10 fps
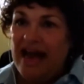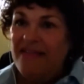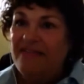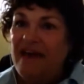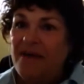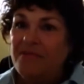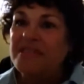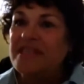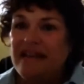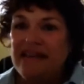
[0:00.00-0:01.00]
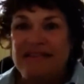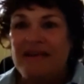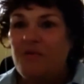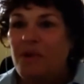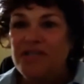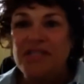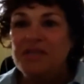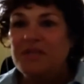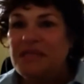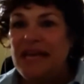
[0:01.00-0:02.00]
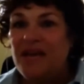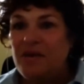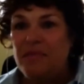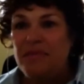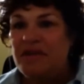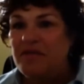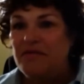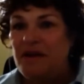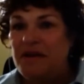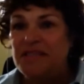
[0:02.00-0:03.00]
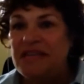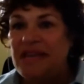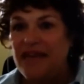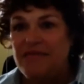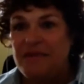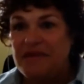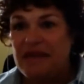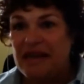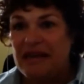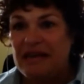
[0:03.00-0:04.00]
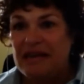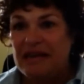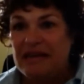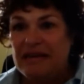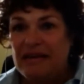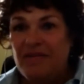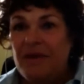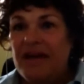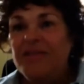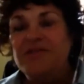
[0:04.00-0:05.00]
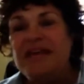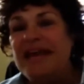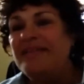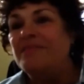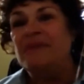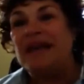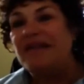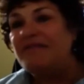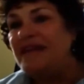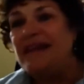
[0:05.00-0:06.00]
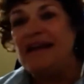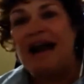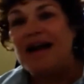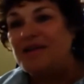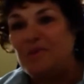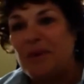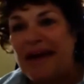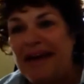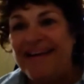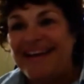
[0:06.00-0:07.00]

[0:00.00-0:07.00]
And that was another thing. What do you take women who've lost everything? Well, you take them lovely underwear.